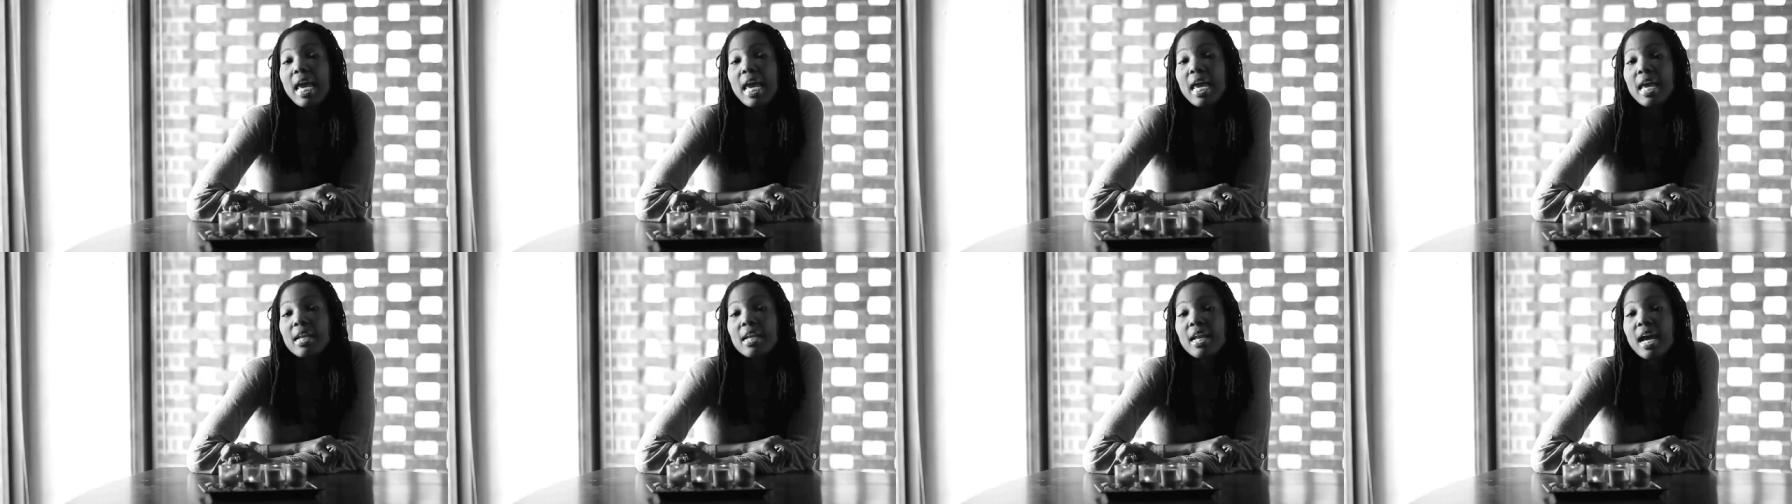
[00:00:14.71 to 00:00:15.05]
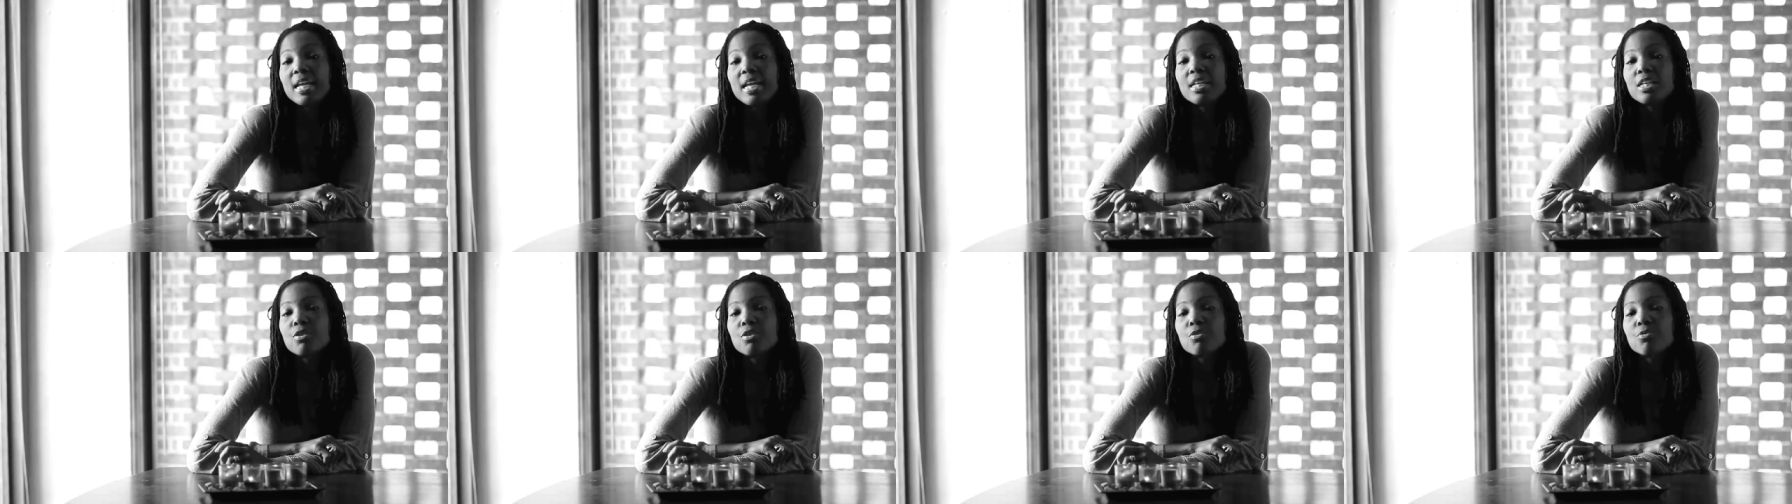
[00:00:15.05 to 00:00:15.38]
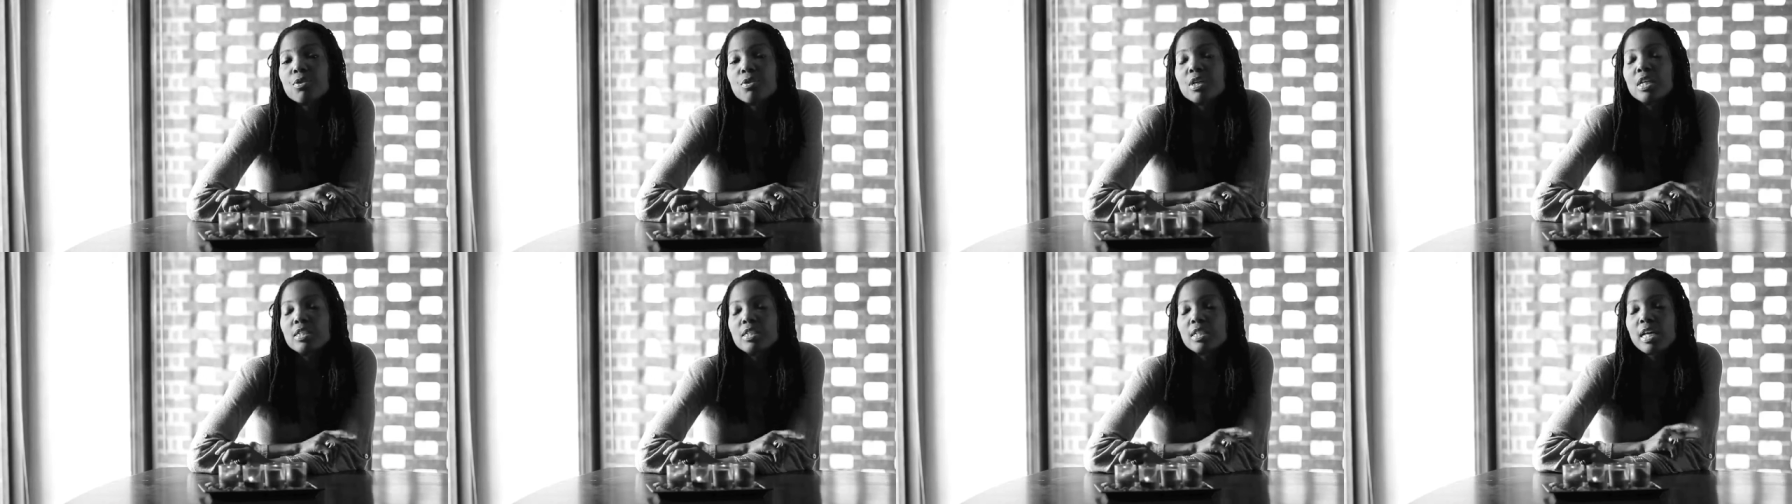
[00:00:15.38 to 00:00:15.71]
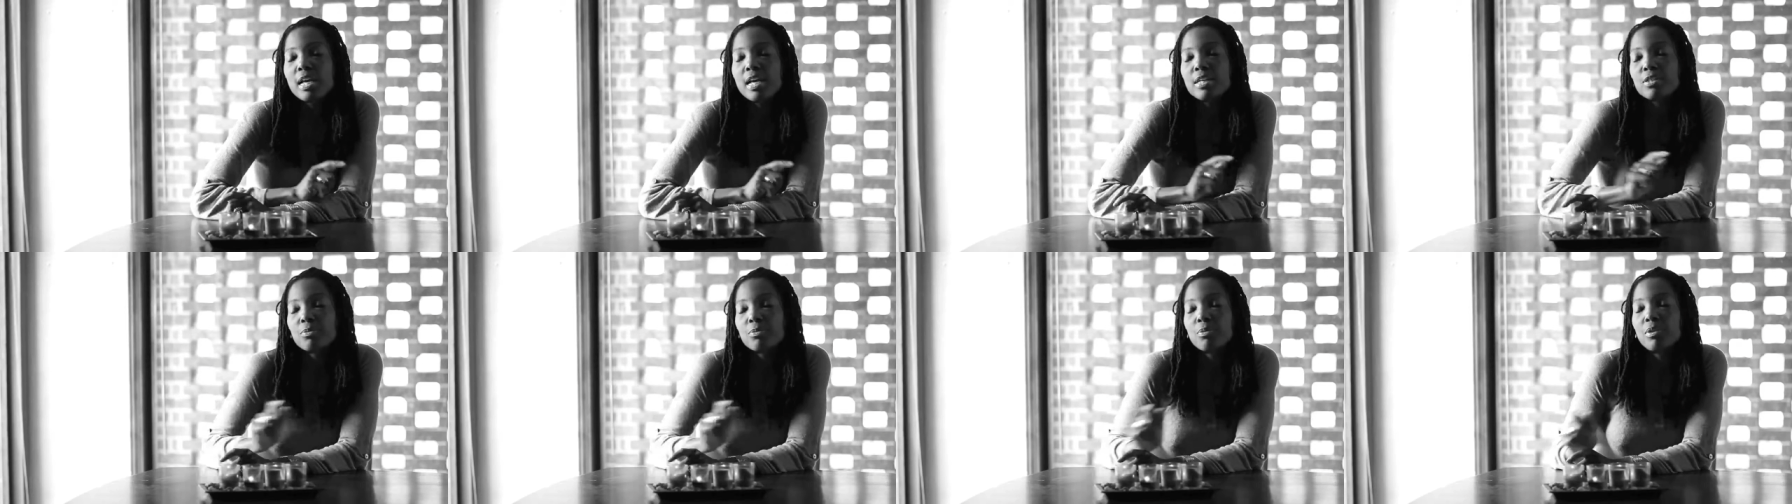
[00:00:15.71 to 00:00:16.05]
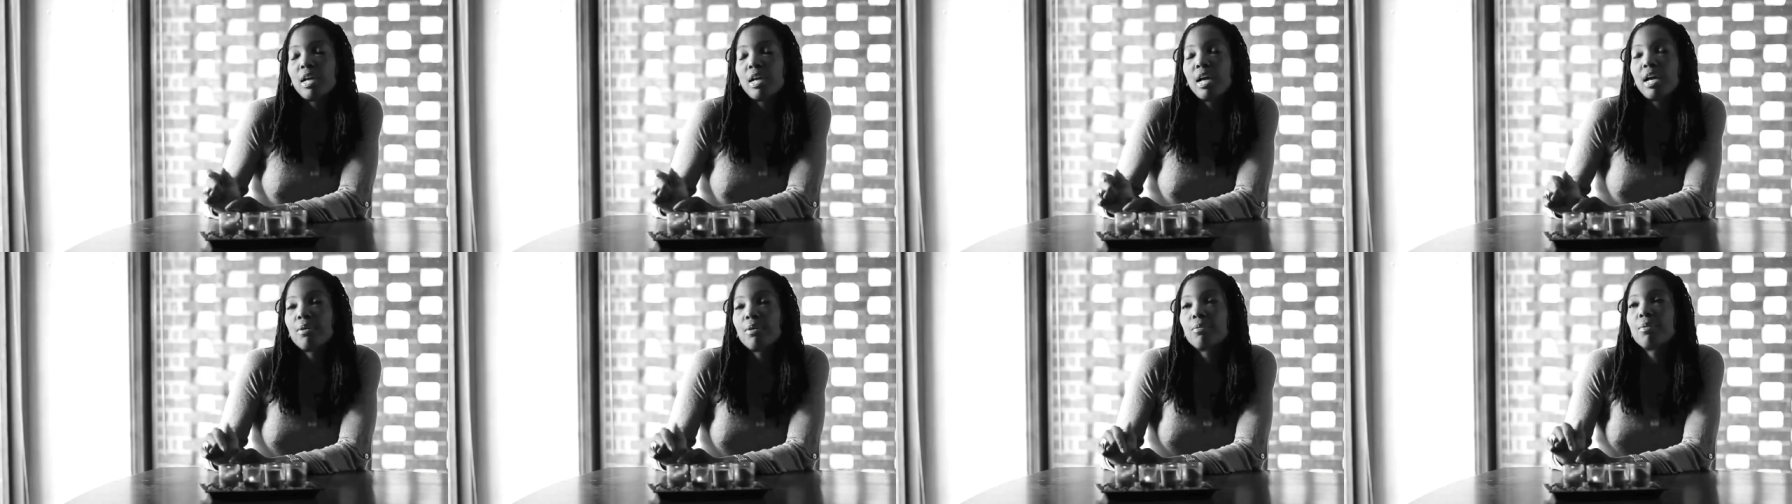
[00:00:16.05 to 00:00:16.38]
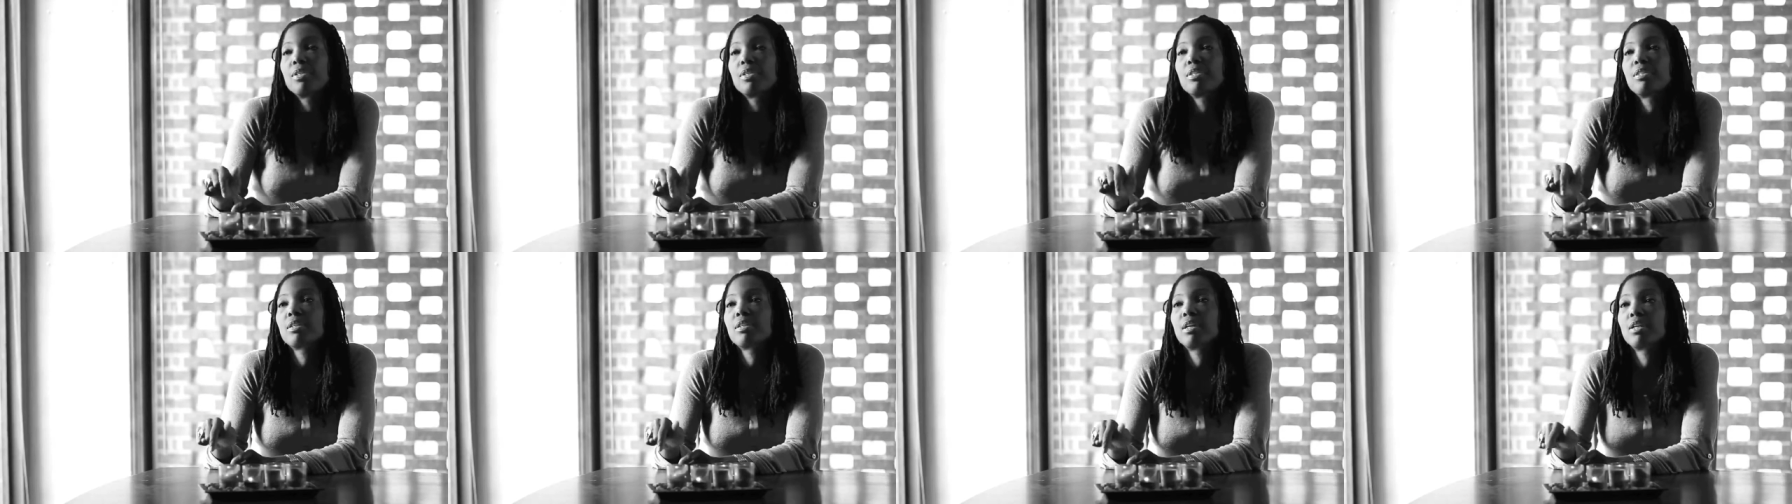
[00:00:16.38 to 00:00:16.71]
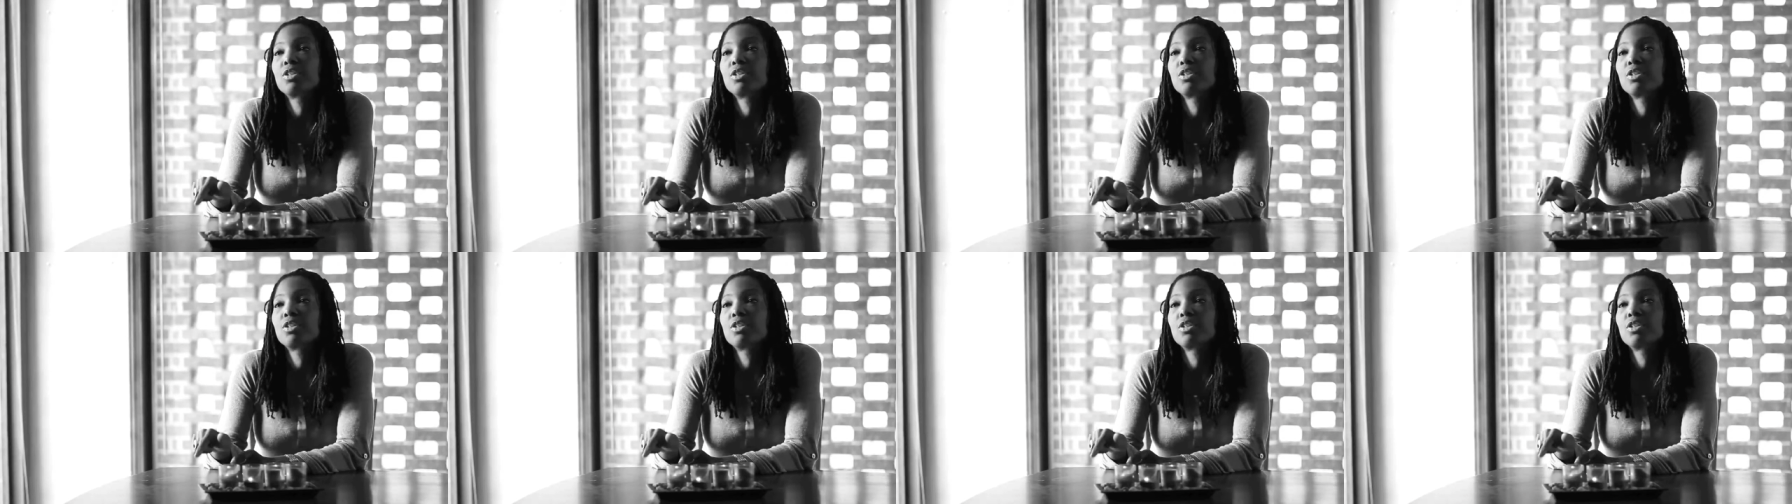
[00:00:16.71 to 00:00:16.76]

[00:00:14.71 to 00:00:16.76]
And I didn't realize when I was